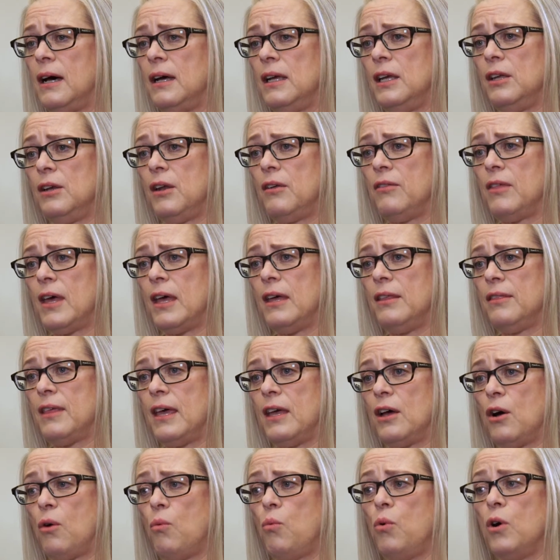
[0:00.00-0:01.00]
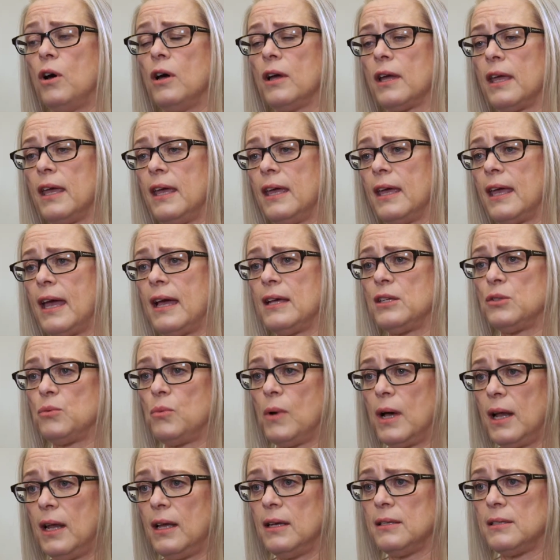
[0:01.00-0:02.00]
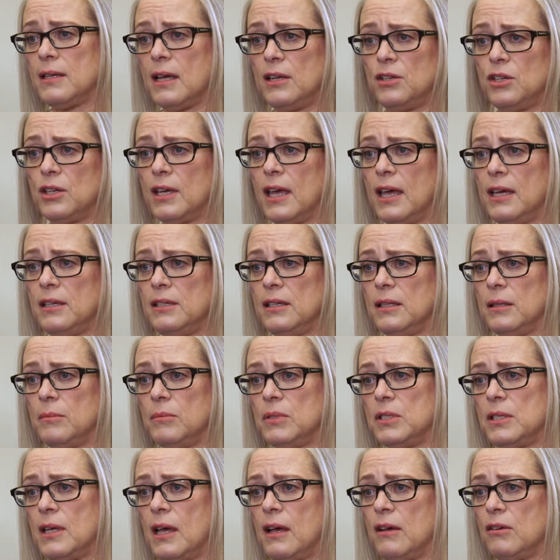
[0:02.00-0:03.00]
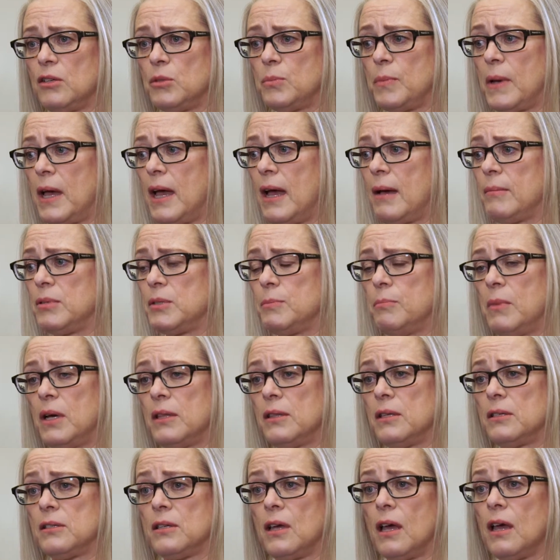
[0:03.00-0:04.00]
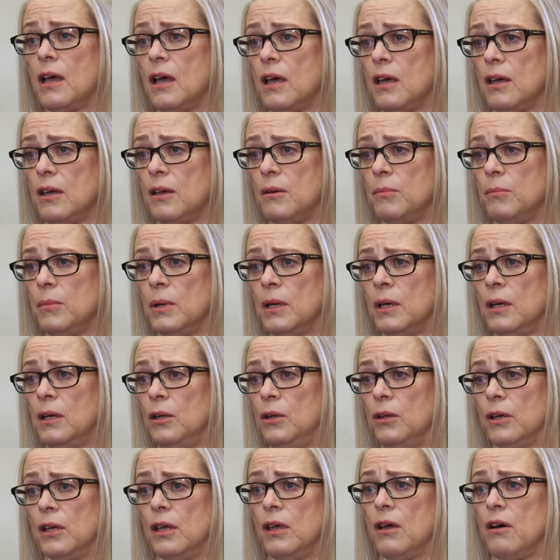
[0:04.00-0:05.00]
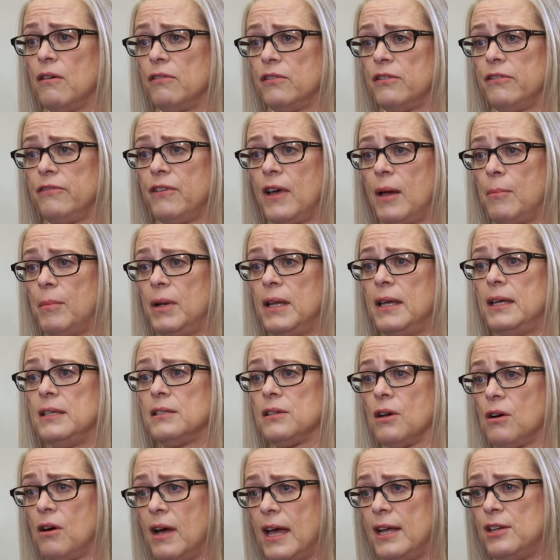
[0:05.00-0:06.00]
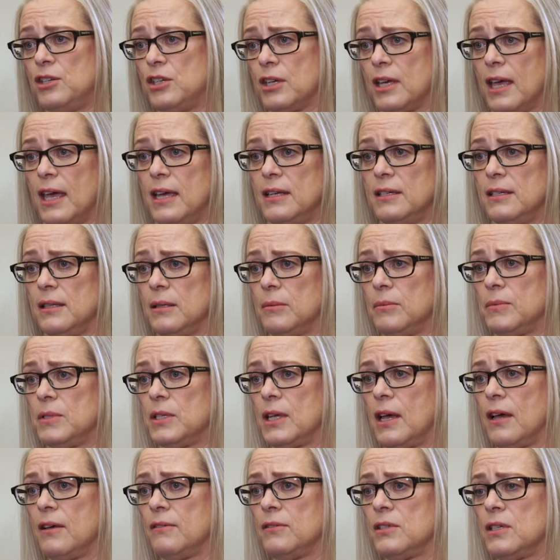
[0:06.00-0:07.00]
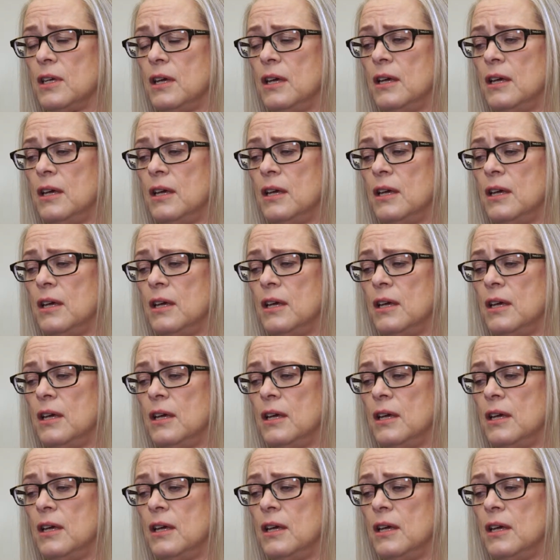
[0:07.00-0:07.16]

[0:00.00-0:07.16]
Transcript: you know, they are working as well as educating themselves, perhaps mothers at home looking after families are educating themselves.